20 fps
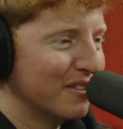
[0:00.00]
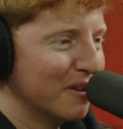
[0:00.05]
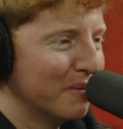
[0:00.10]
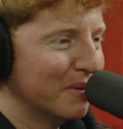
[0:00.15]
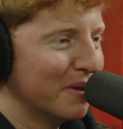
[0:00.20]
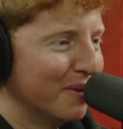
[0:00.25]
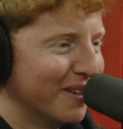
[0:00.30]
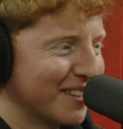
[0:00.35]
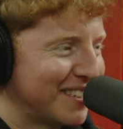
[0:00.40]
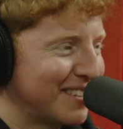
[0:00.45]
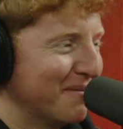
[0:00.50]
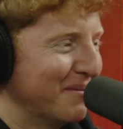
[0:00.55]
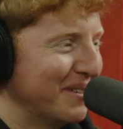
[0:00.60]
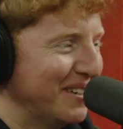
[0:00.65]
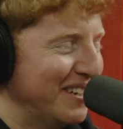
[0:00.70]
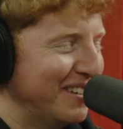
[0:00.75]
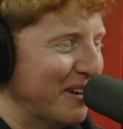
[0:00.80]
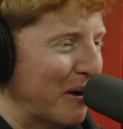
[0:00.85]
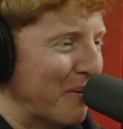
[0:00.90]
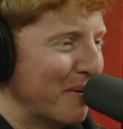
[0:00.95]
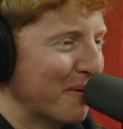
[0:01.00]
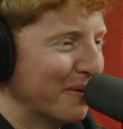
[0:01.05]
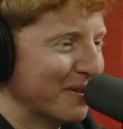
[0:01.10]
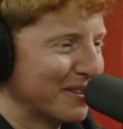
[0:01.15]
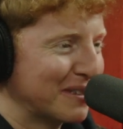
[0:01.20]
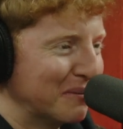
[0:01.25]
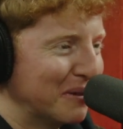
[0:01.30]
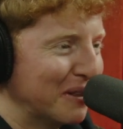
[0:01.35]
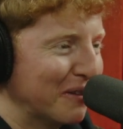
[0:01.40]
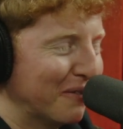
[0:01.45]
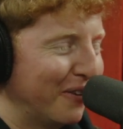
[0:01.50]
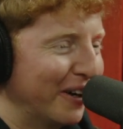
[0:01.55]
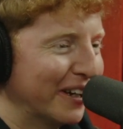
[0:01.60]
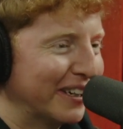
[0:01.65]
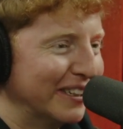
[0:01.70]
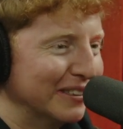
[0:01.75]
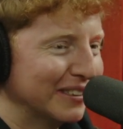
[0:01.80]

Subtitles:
Nobody wants to be wants to be the fucking.